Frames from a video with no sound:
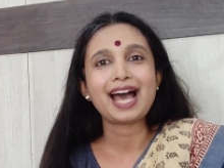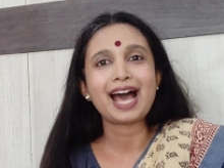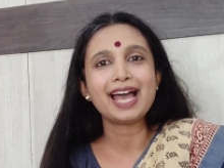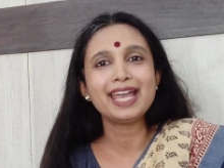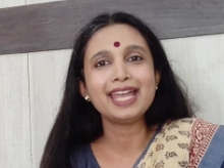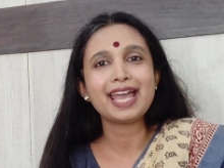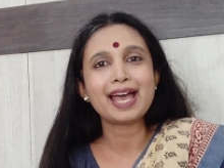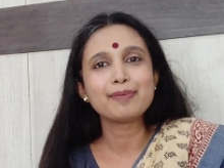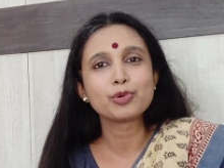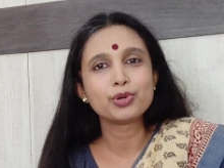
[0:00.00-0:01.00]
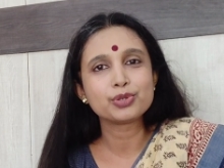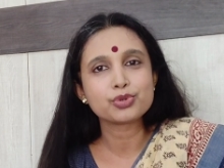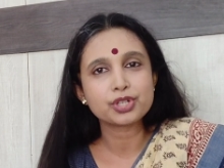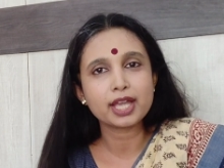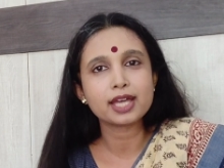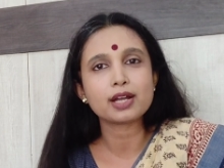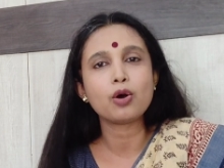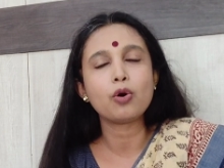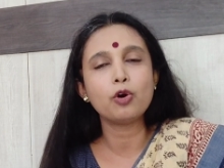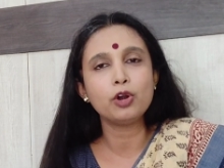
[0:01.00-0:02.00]
I am going to share a
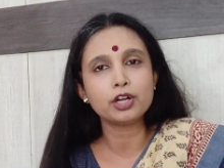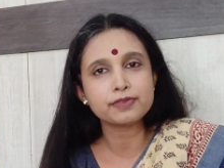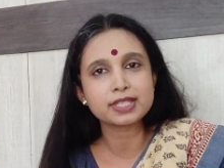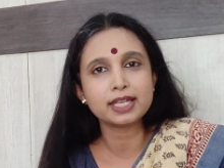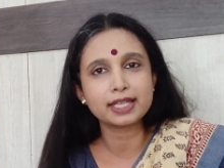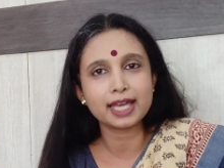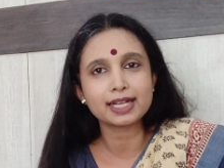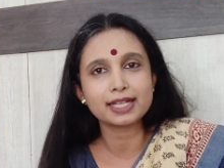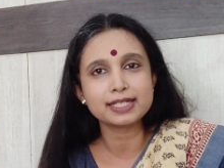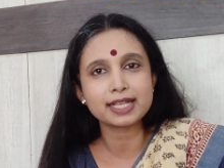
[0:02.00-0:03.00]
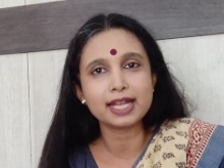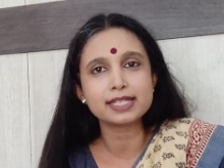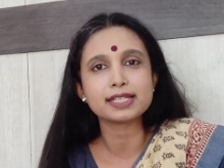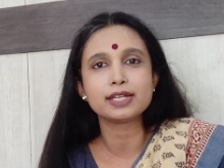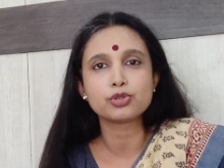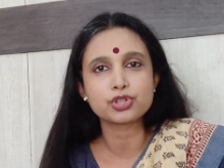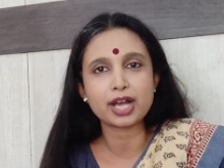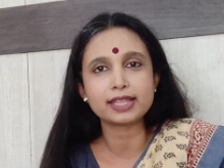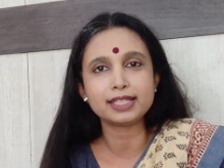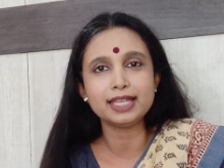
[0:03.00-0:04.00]
whole lot of skincare content in
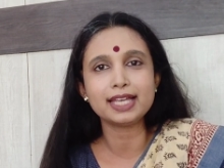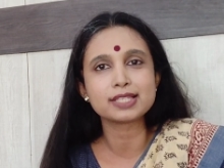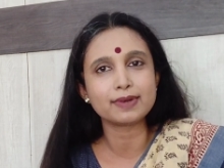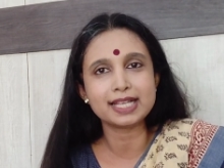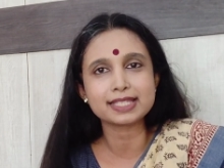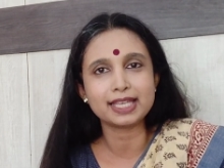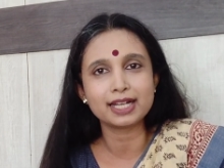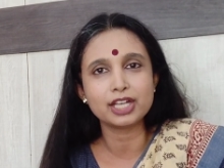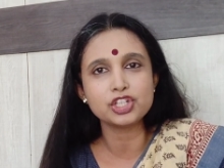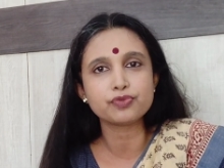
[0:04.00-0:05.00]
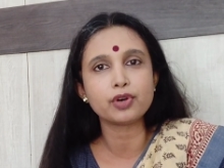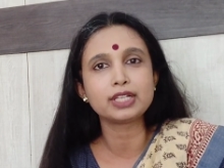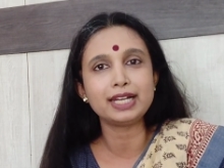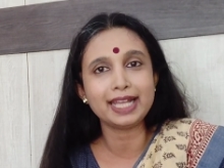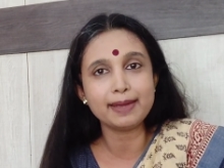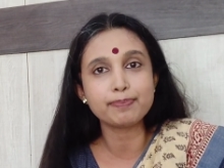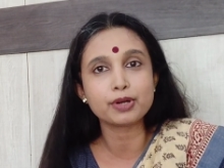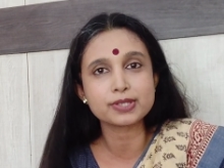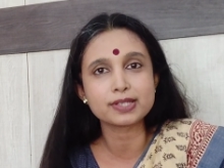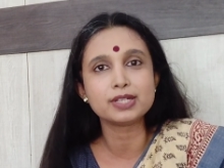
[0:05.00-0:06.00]
Gujarati as well as English for the
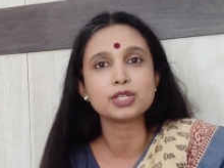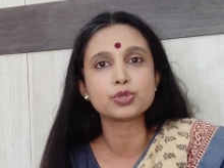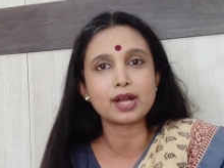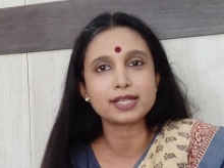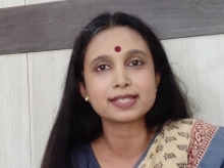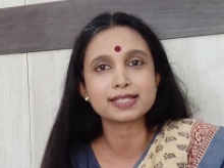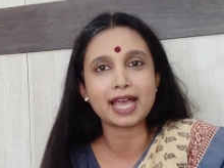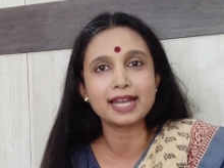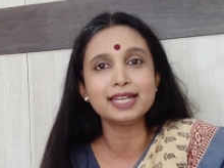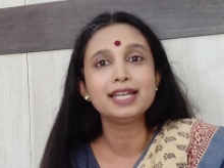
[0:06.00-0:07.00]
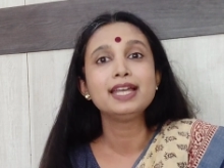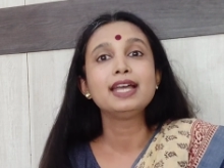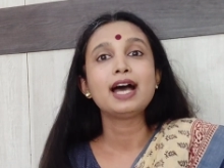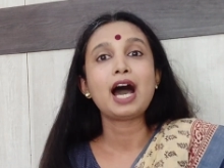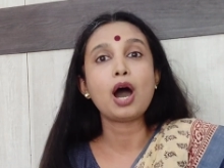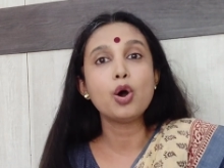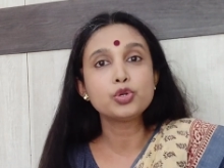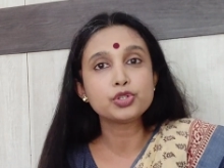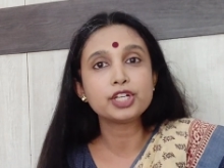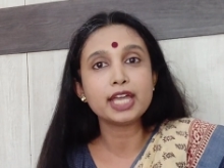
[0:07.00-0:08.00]
layperson to understand how
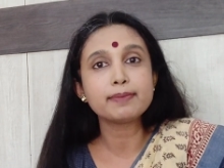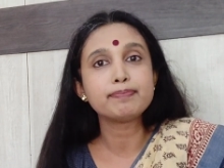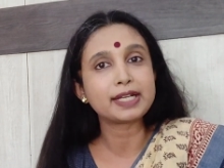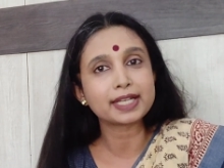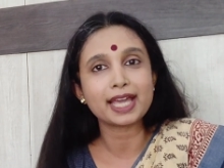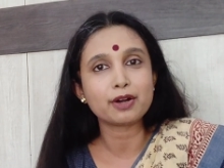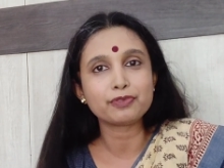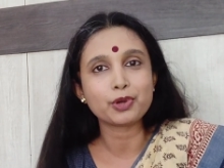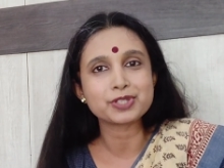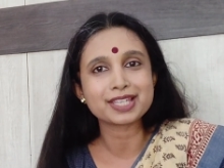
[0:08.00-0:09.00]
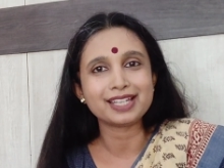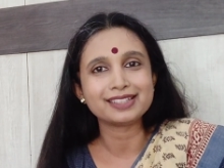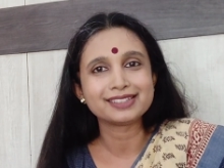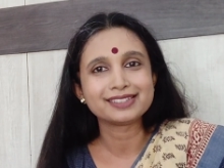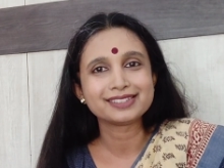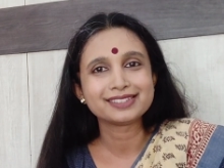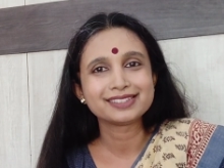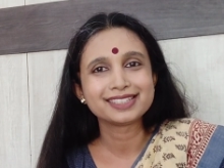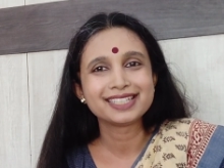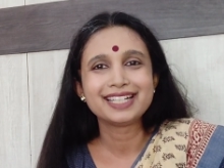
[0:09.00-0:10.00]
to take better care of your skin.
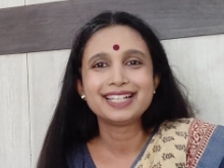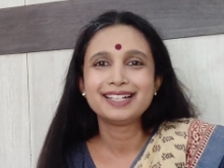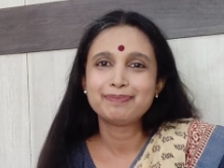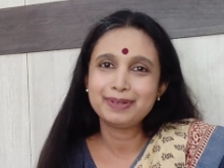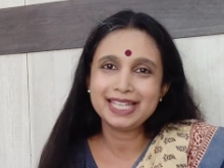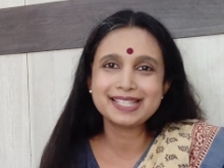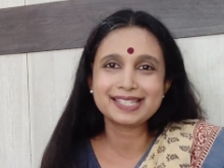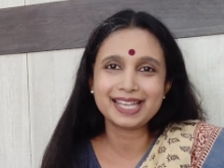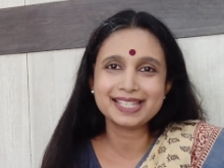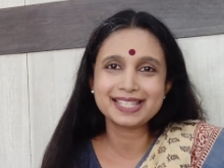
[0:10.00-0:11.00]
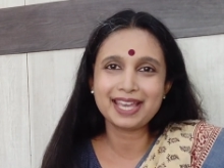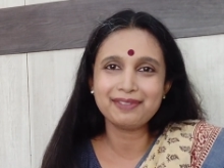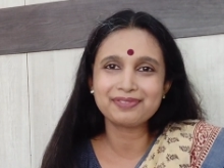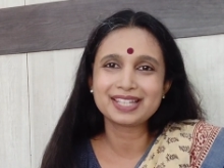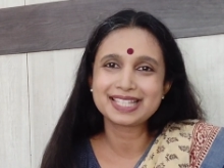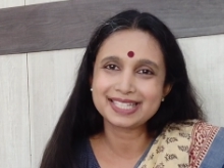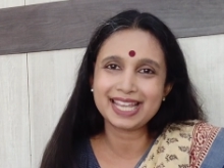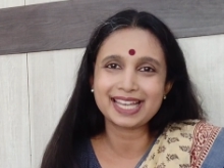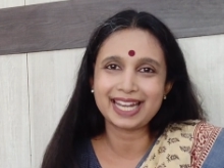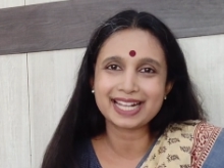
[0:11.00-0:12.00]
Please stay safe,
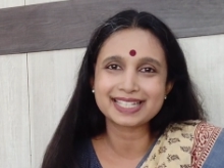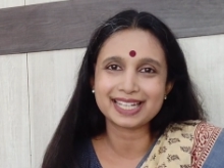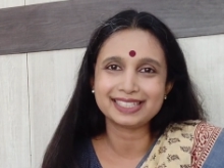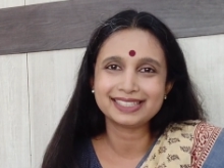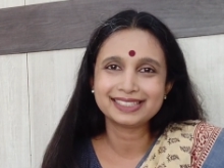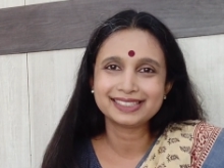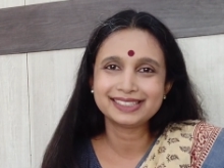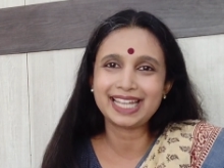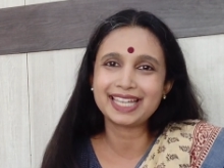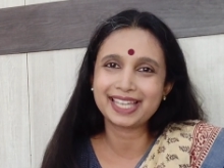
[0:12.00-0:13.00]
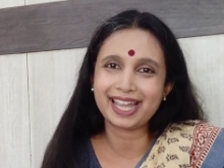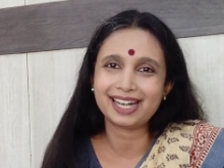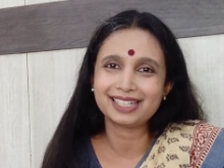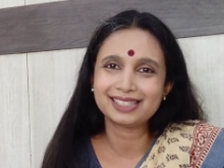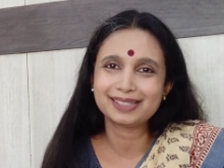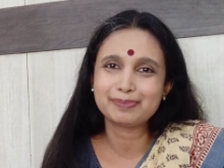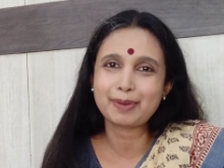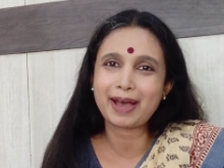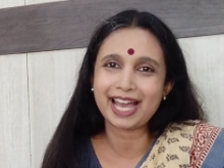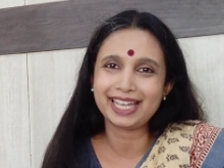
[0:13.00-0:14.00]
stay connected. Take care.
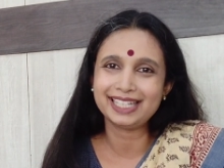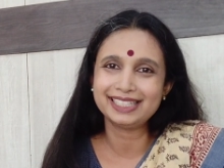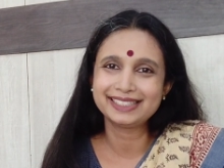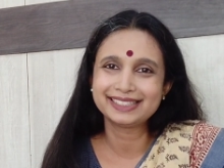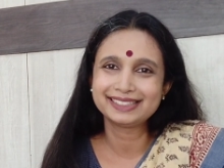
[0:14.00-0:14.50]
Bye-bye.